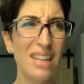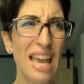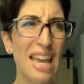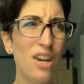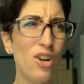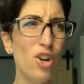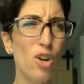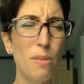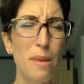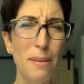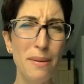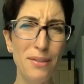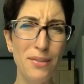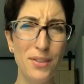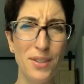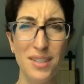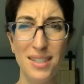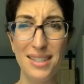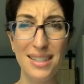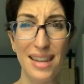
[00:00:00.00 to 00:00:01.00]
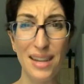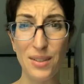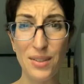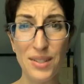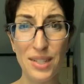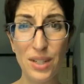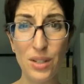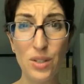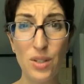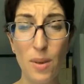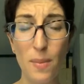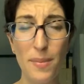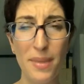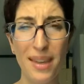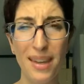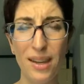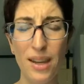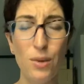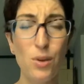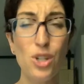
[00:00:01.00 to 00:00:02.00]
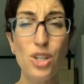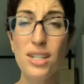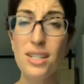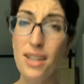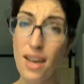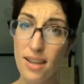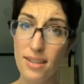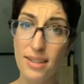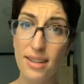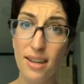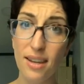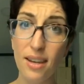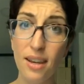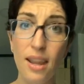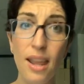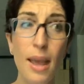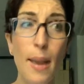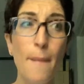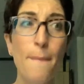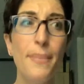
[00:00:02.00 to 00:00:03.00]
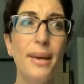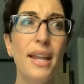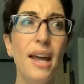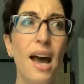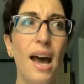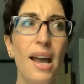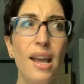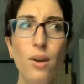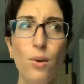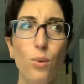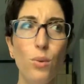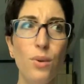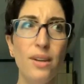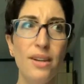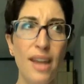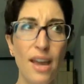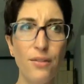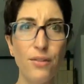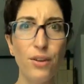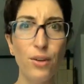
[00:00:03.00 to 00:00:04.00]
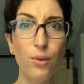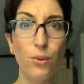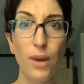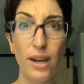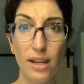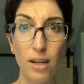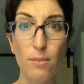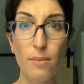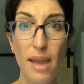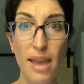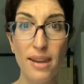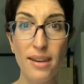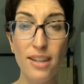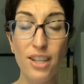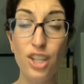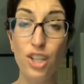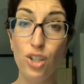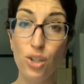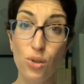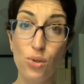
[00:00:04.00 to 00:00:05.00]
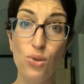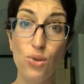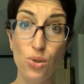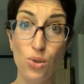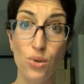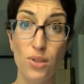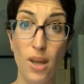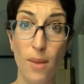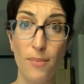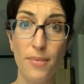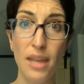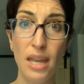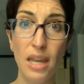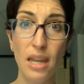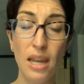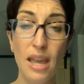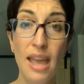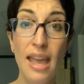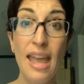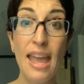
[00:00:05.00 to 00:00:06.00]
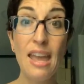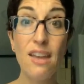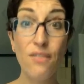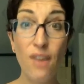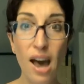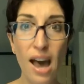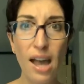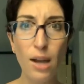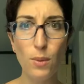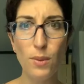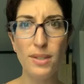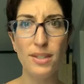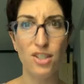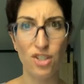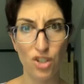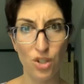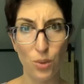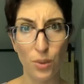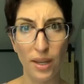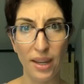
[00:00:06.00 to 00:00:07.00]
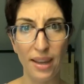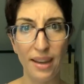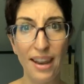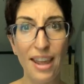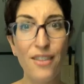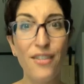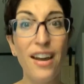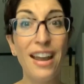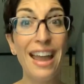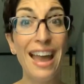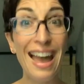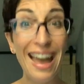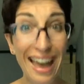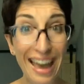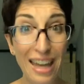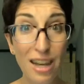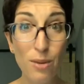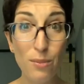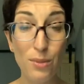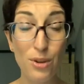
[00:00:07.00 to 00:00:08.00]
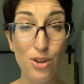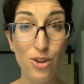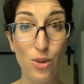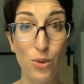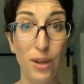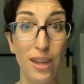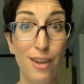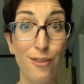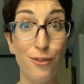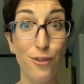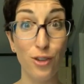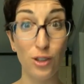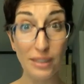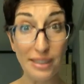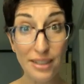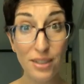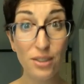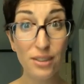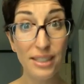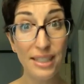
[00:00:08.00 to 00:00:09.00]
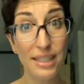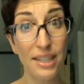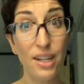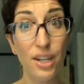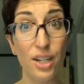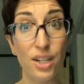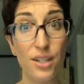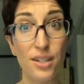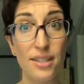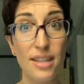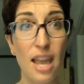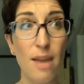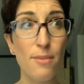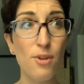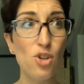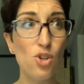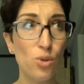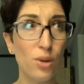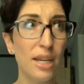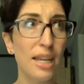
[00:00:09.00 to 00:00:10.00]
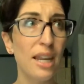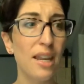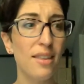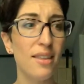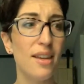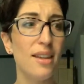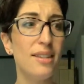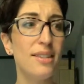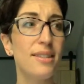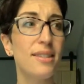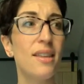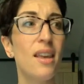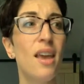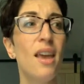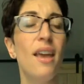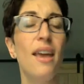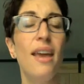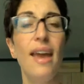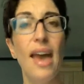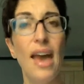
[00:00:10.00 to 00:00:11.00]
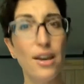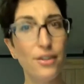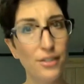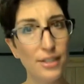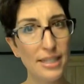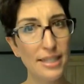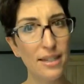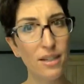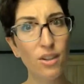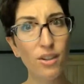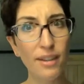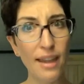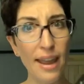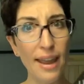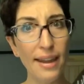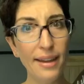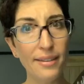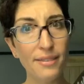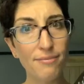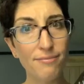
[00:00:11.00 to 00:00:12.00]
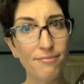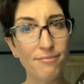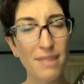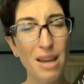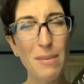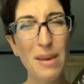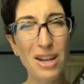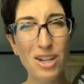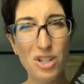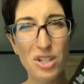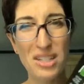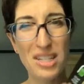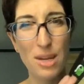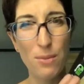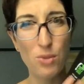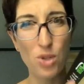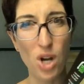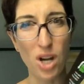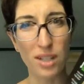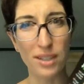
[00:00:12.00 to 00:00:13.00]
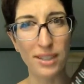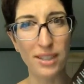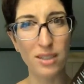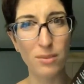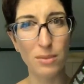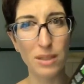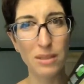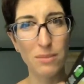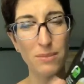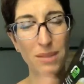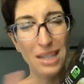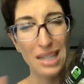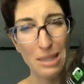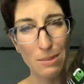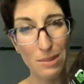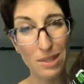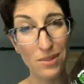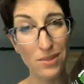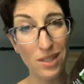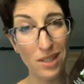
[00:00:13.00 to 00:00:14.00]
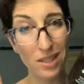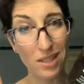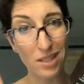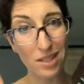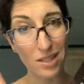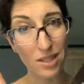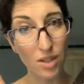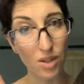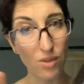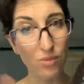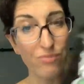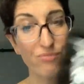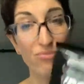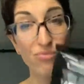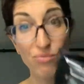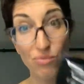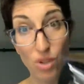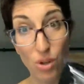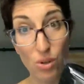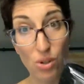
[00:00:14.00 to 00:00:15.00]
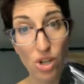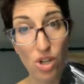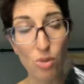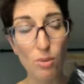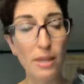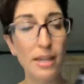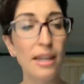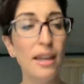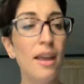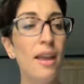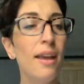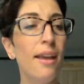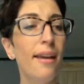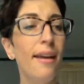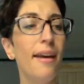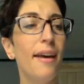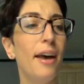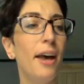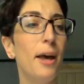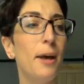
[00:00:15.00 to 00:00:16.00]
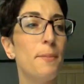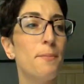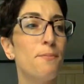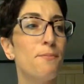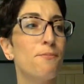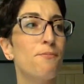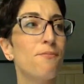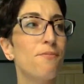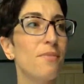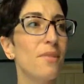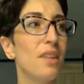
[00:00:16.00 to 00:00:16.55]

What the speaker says: I don't know, maybe it feels salesy or something, which it doesn't, but I would never recommend that you do something if I wasn't doing it, if I hadn't been doing it for literally years. I've been drinking this every single day. I'm actually team chocolate, but my husband's vanilla, so don't judge me. I've